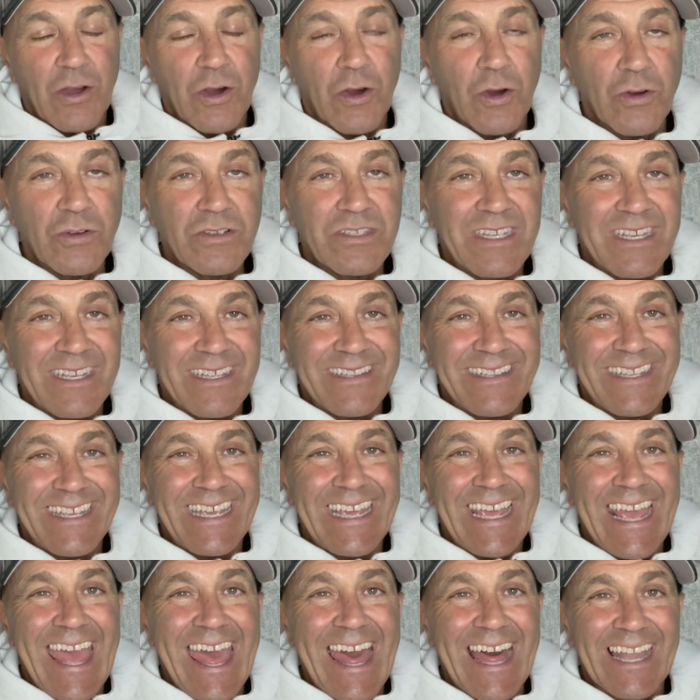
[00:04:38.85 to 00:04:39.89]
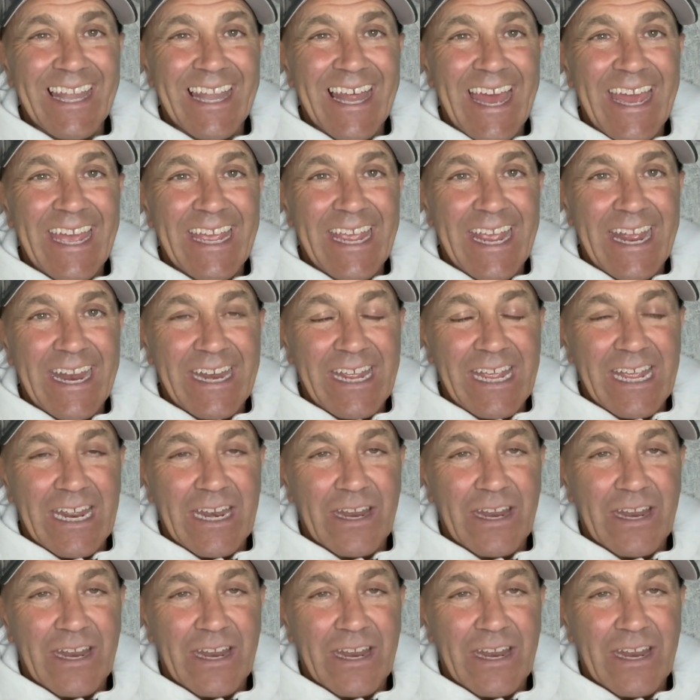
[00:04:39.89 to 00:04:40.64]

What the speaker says: Oddline.